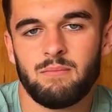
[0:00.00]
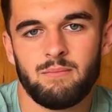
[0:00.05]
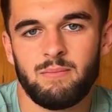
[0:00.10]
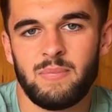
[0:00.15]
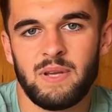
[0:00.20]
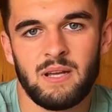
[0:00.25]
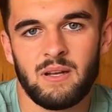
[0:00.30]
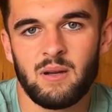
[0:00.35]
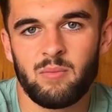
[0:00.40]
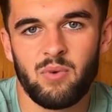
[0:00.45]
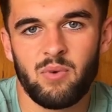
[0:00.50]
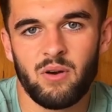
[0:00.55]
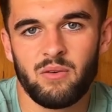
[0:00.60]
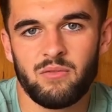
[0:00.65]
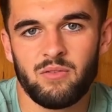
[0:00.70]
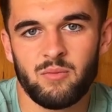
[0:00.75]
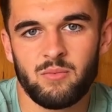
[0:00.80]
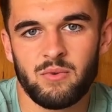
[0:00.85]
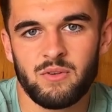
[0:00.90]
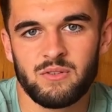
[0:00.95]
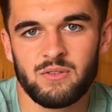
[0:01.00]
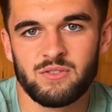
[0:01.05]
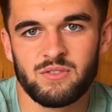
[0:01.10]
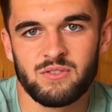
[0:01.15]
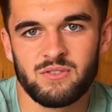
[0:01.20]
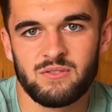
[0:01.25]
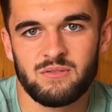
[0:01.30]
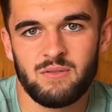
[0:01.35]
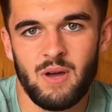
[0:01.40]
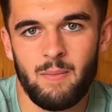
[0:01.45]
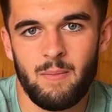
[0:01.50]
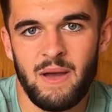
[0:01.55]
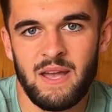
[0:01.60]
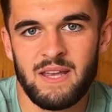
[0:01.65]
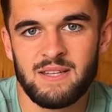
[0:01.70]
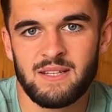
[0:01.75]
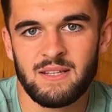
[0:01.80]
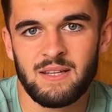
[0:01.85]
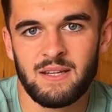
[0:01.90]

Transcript: being a pro footballer is just amazing,